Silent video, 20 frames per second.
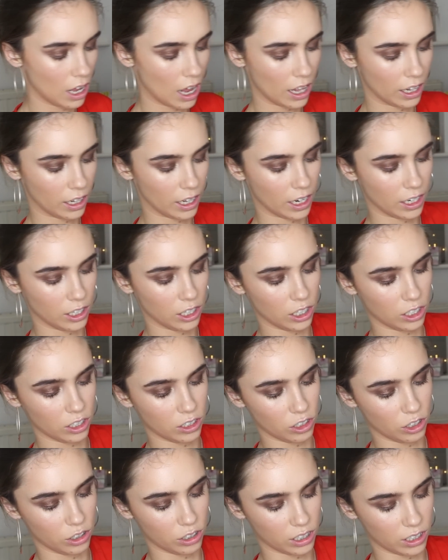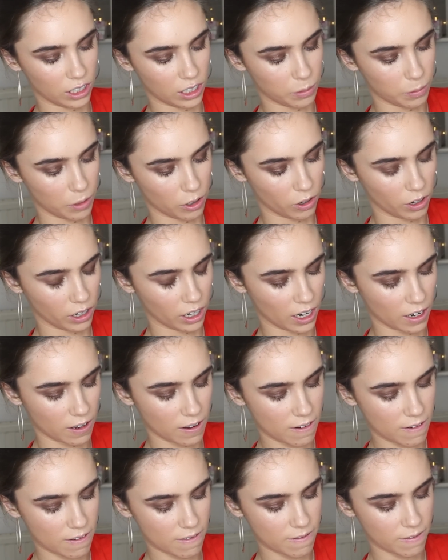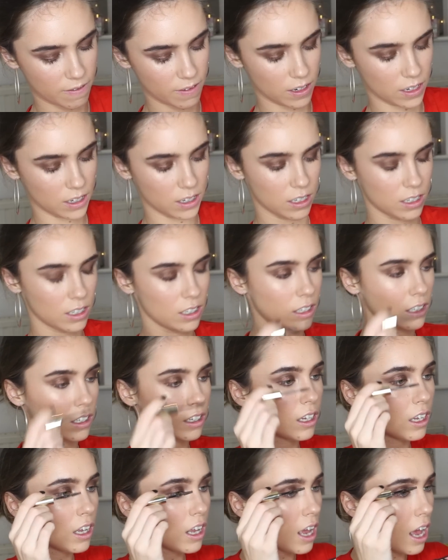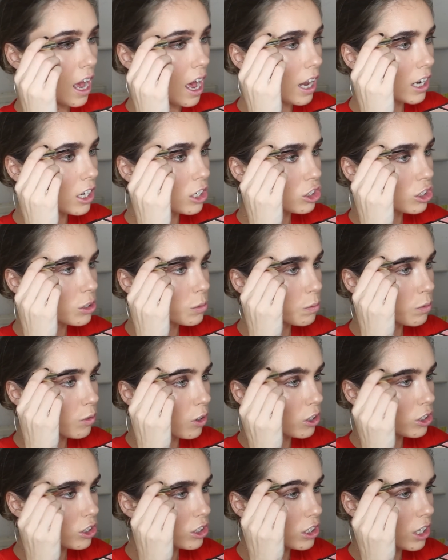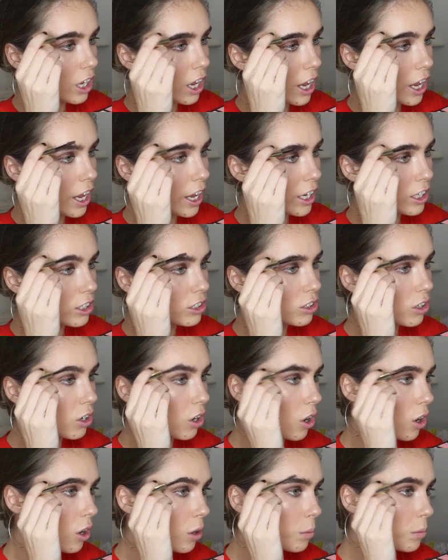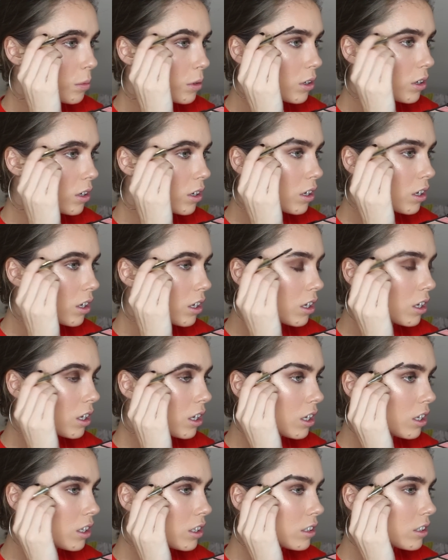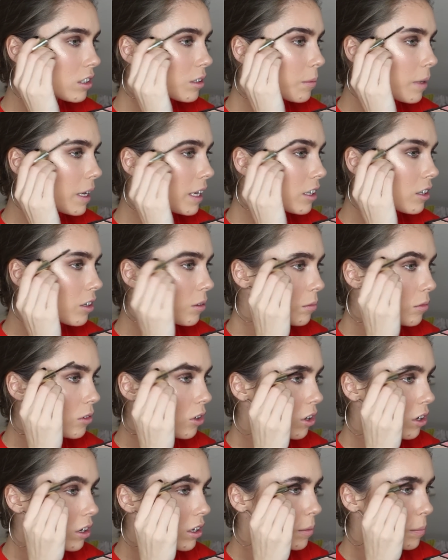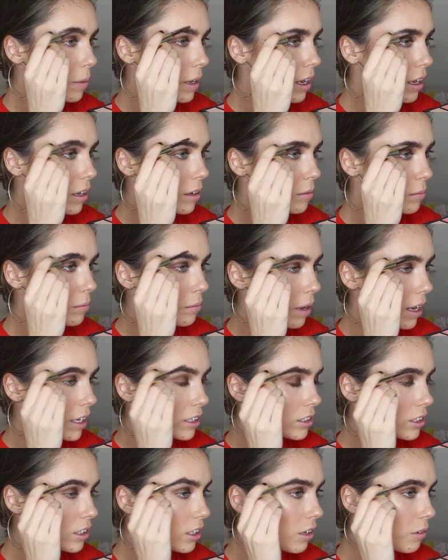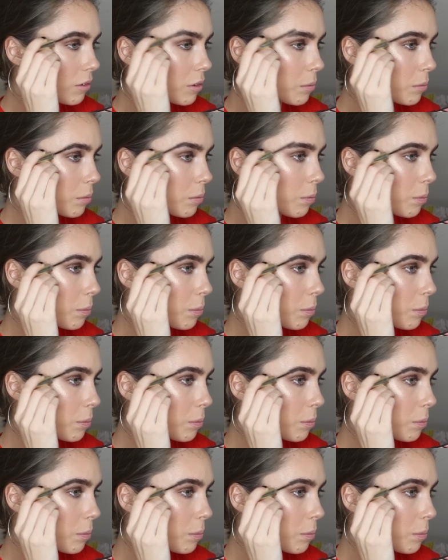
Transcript: And then using this mirror again. I just brush the hairs up to make them look a bit messier and